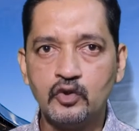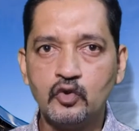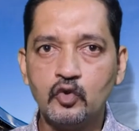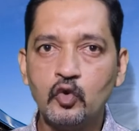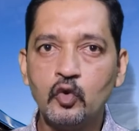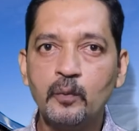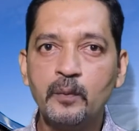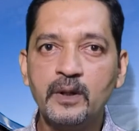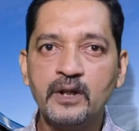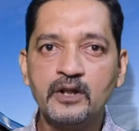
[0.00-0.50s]

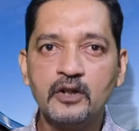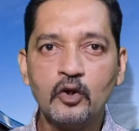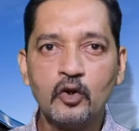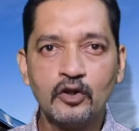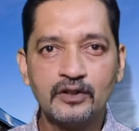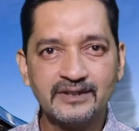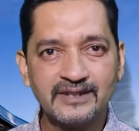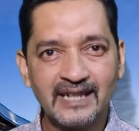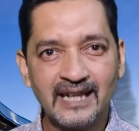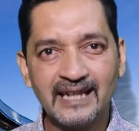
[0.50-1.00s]
Ruben
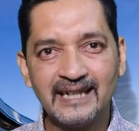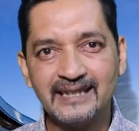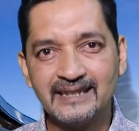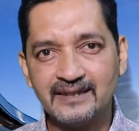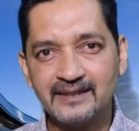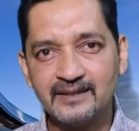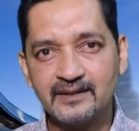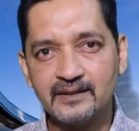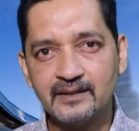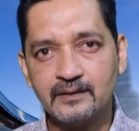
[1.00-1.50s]

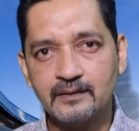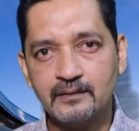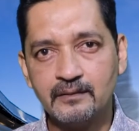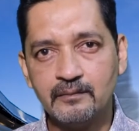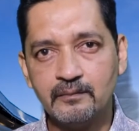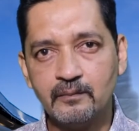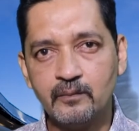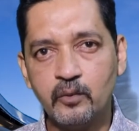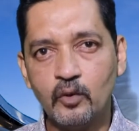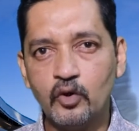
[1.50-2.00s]
Gonzalez,
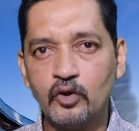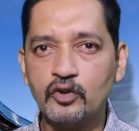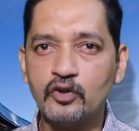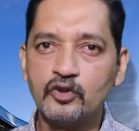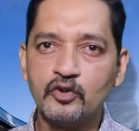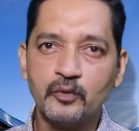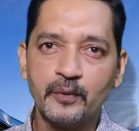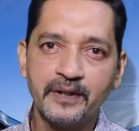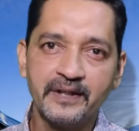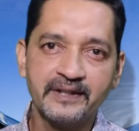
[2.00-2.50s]
born
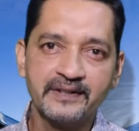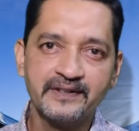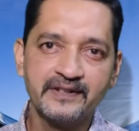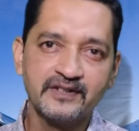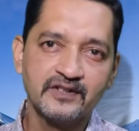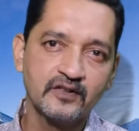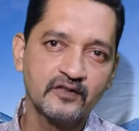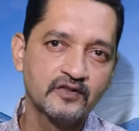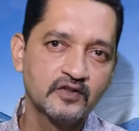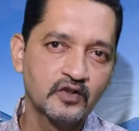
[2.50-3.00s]
on
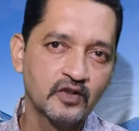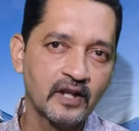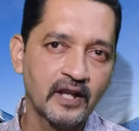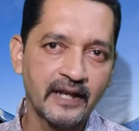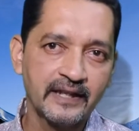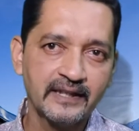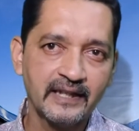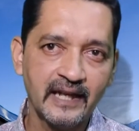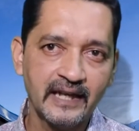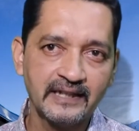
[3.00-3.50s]
26th of
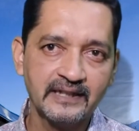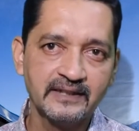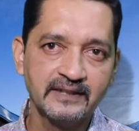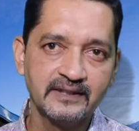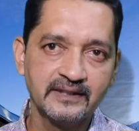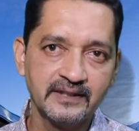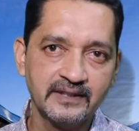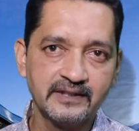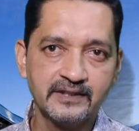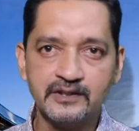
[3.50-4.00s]
July
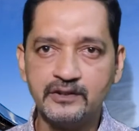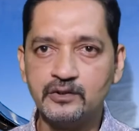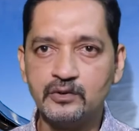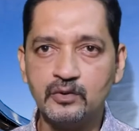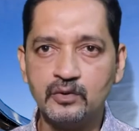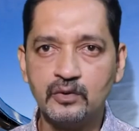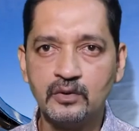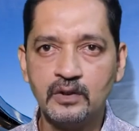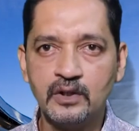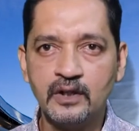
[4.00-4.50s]

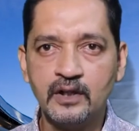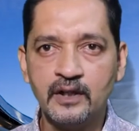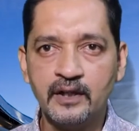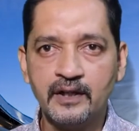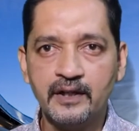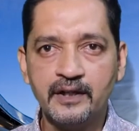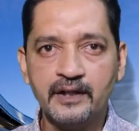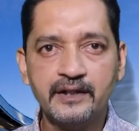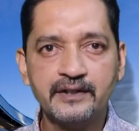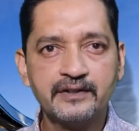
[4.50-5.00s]
1962,
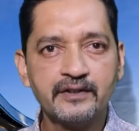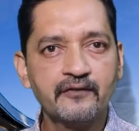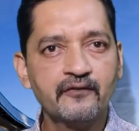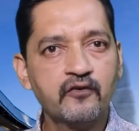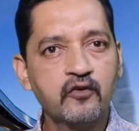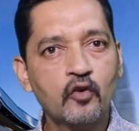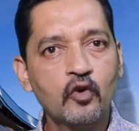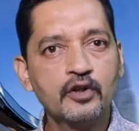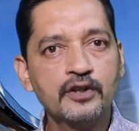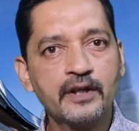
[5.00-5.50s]
is a
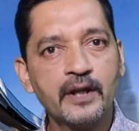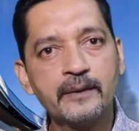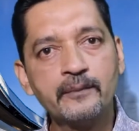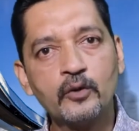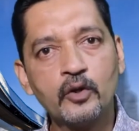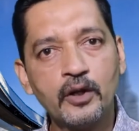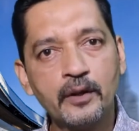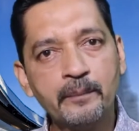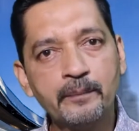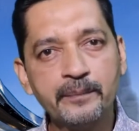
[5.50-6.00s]

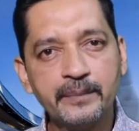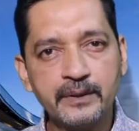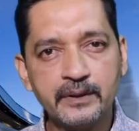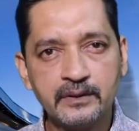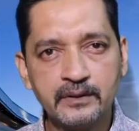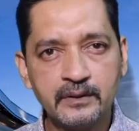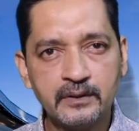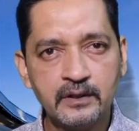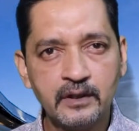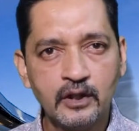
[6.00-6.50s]
four-time
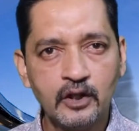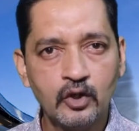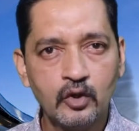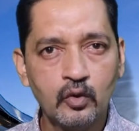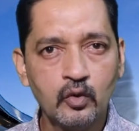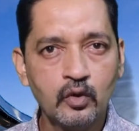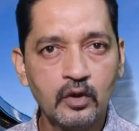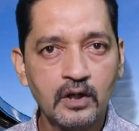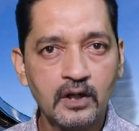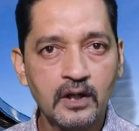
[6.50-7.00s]
Olympian
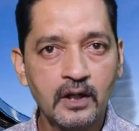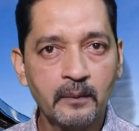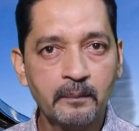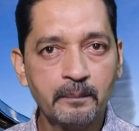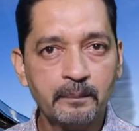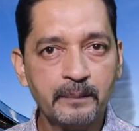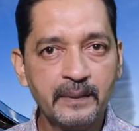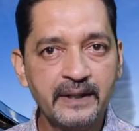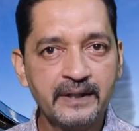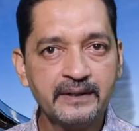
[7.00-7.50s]
who
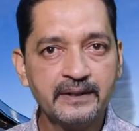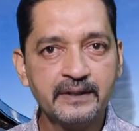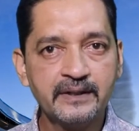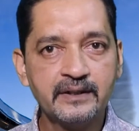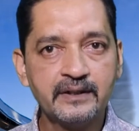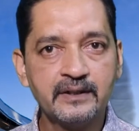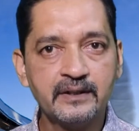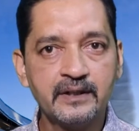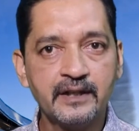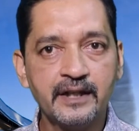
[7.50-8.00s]

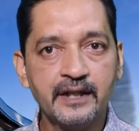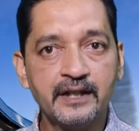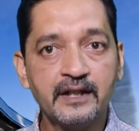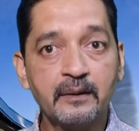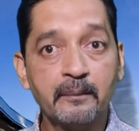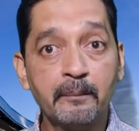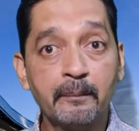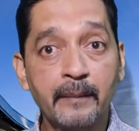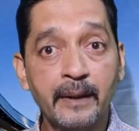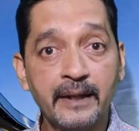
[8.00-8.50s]
competed in
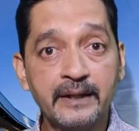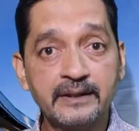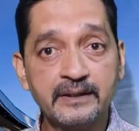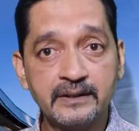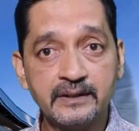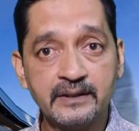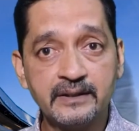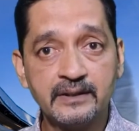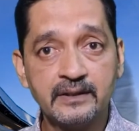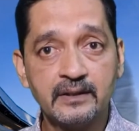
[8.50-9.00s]
the
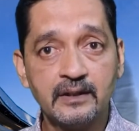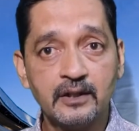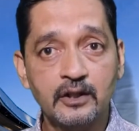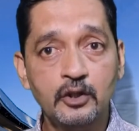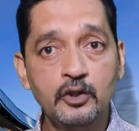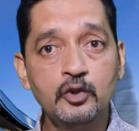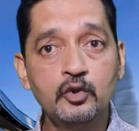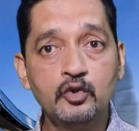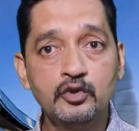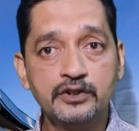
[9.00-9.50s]
men's
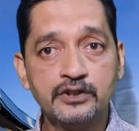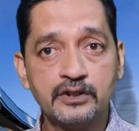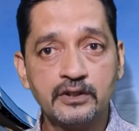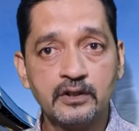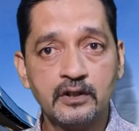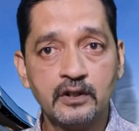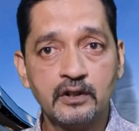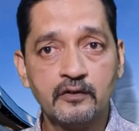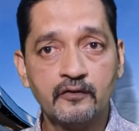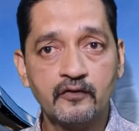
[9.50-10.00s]
luge
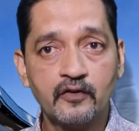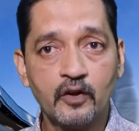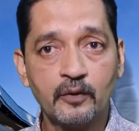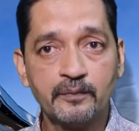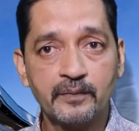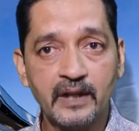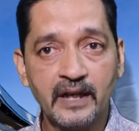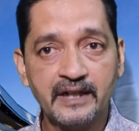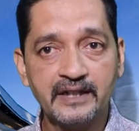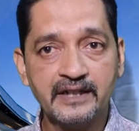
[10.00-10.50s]

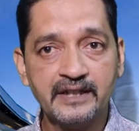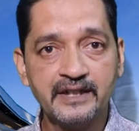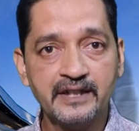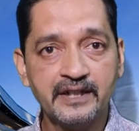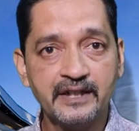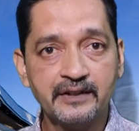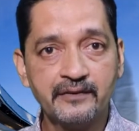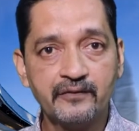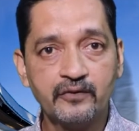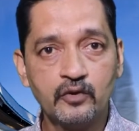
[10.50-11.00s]
from
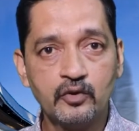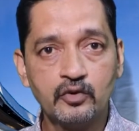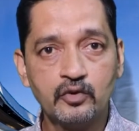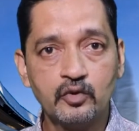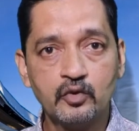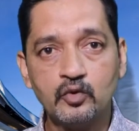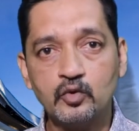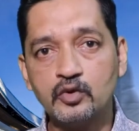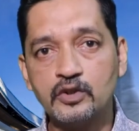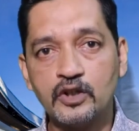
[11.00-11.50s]
1984 to
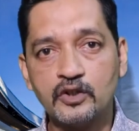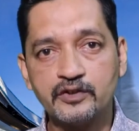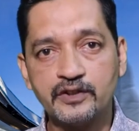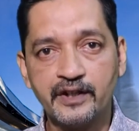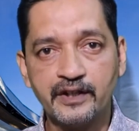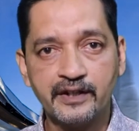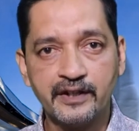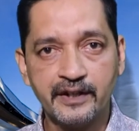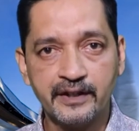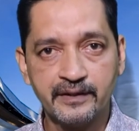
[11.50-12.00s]

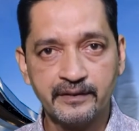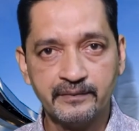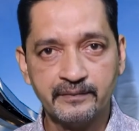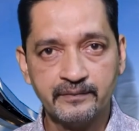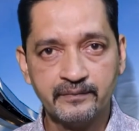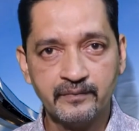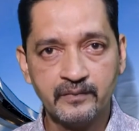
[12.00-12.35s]
2010.